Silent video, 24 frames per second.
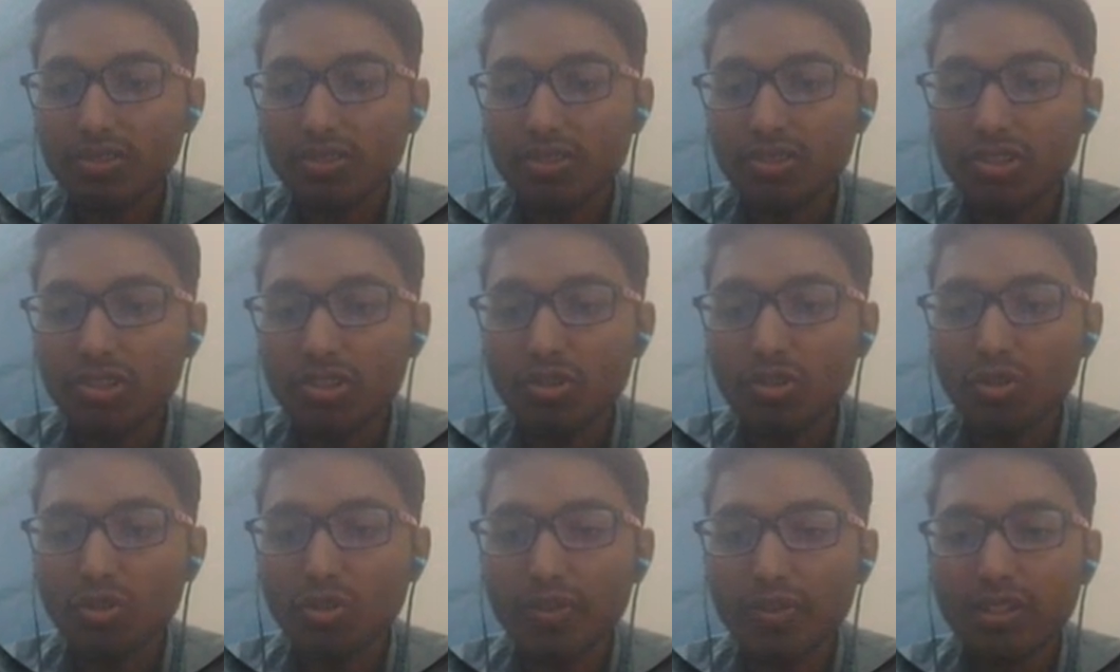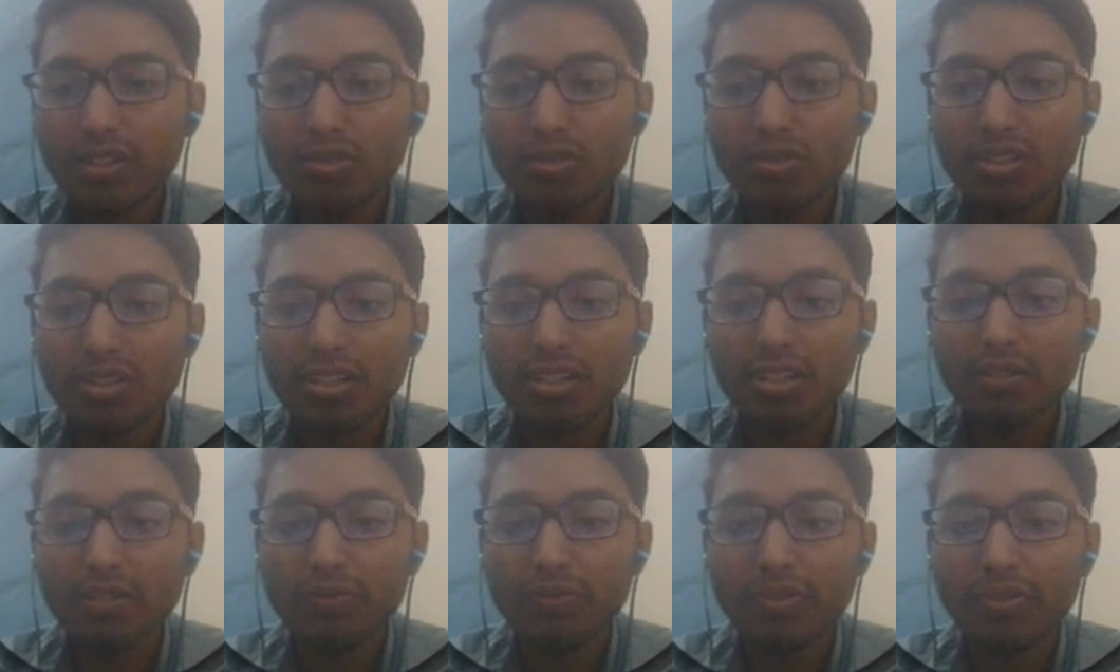zero values
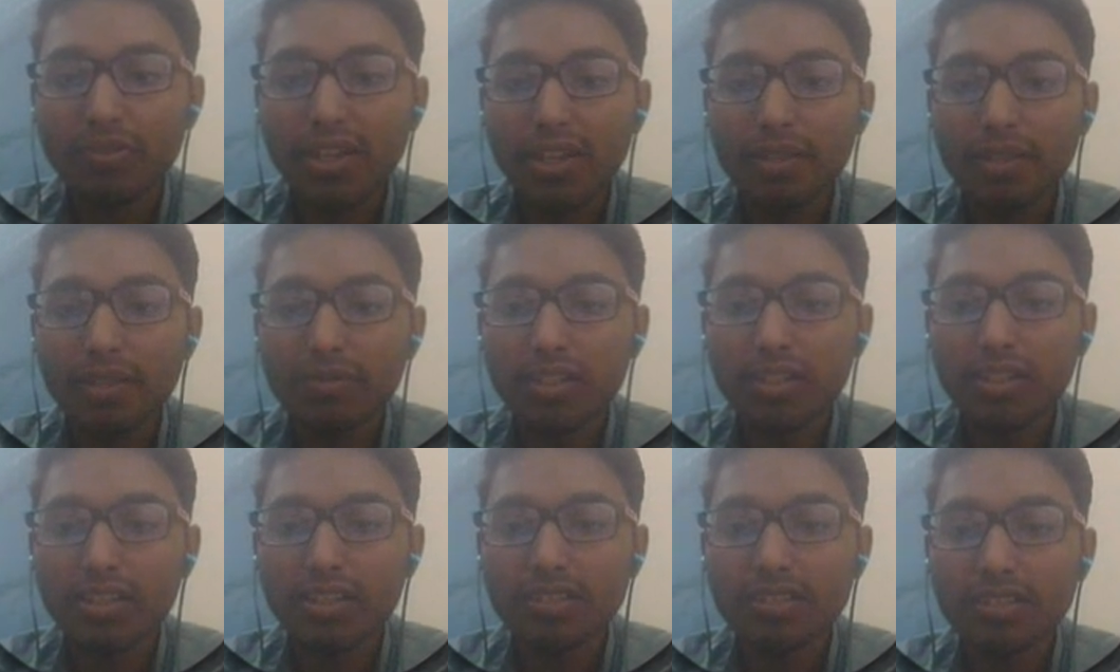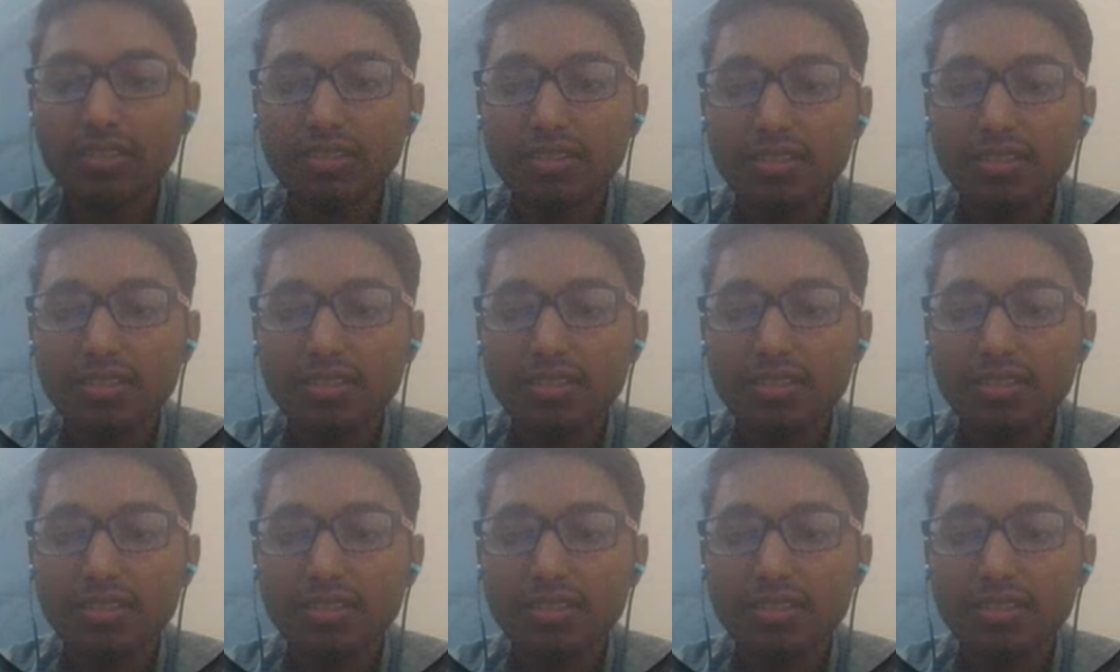are 5 lakh